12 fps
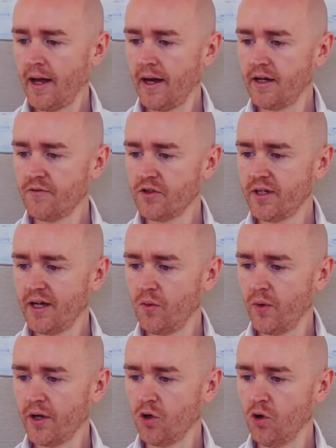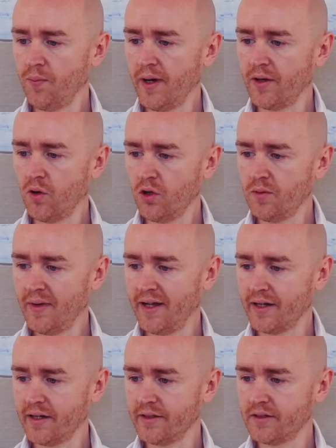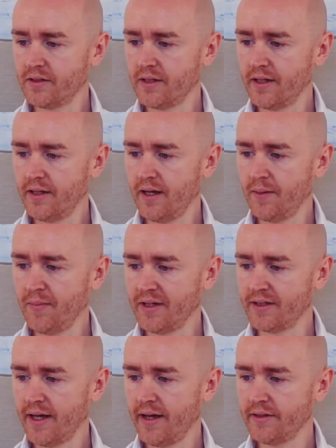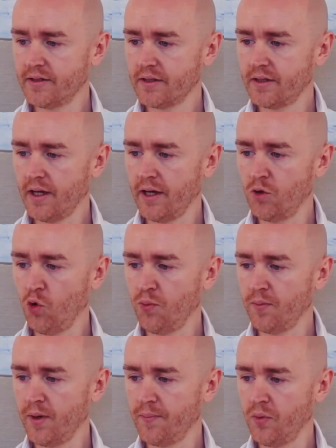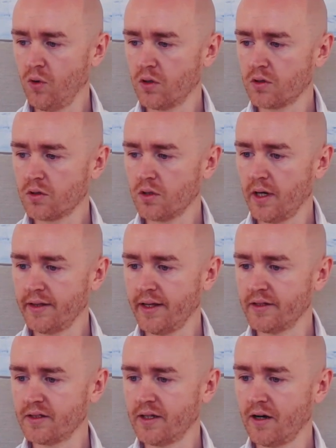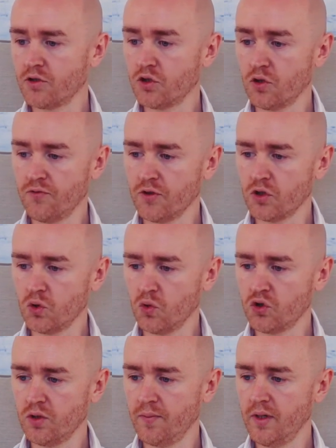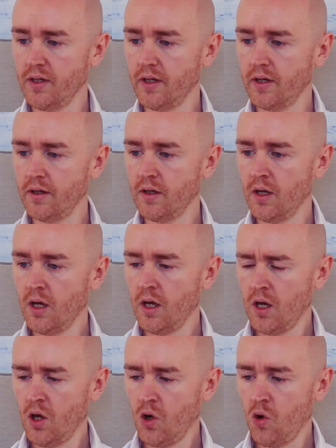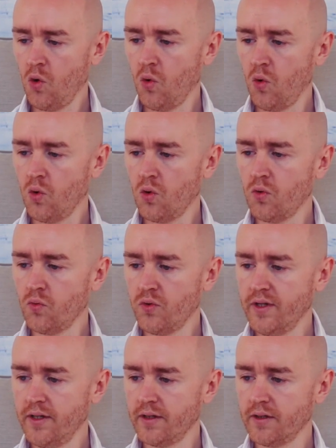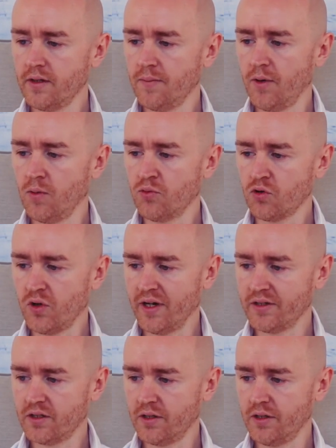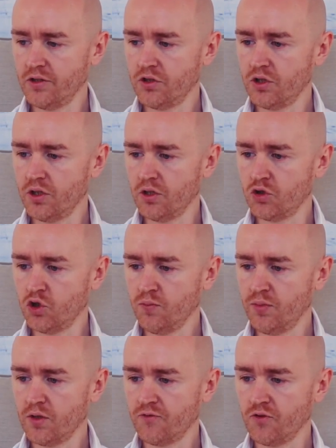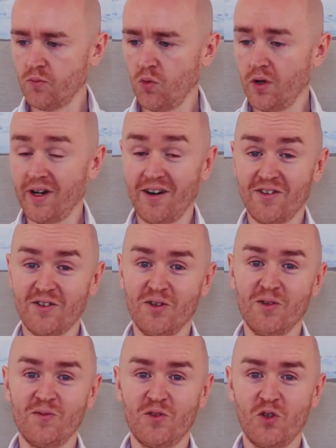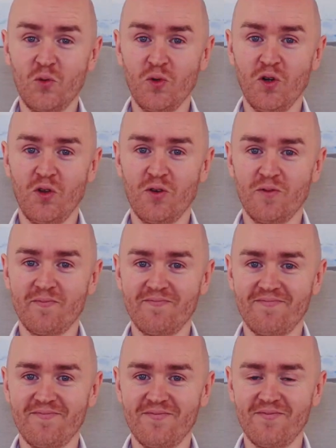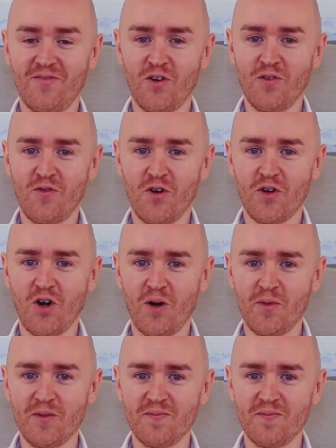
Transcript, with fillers: And every day I wake up and automatically sit at my desk and open my books. I then start surfing social media or reading about procrastination and jumping from one article to another. Very, very common.